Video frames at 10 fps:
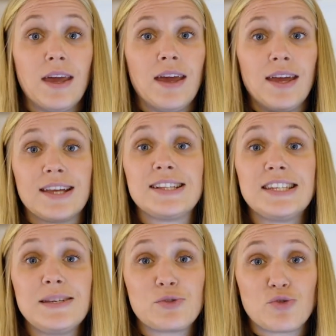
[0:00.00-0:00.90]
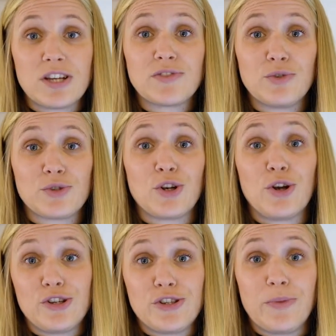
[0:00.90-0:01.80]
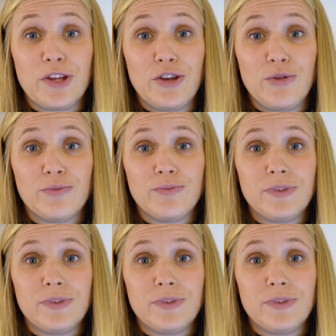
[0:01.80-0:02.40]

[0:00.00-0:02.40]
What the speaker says: It can seem stressful to learn something new,